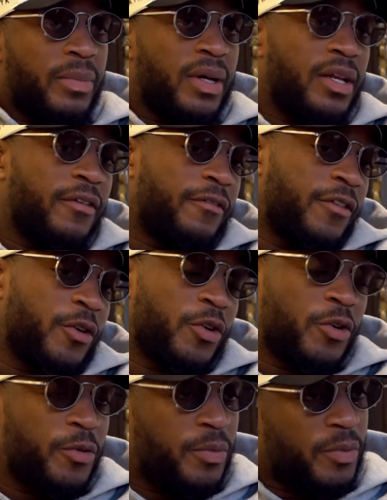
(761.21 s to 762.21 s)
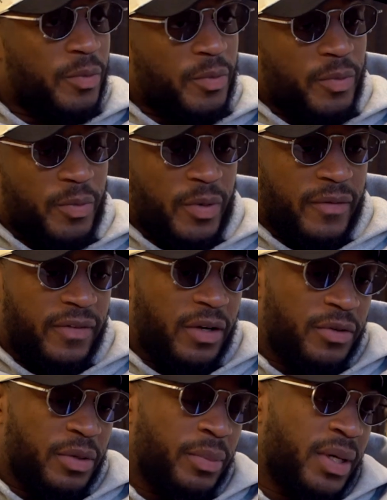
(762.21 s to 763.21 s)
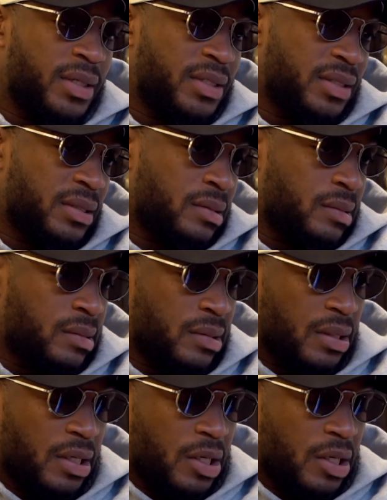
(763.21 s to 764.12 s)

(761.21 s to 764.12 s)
But if they're diminishing,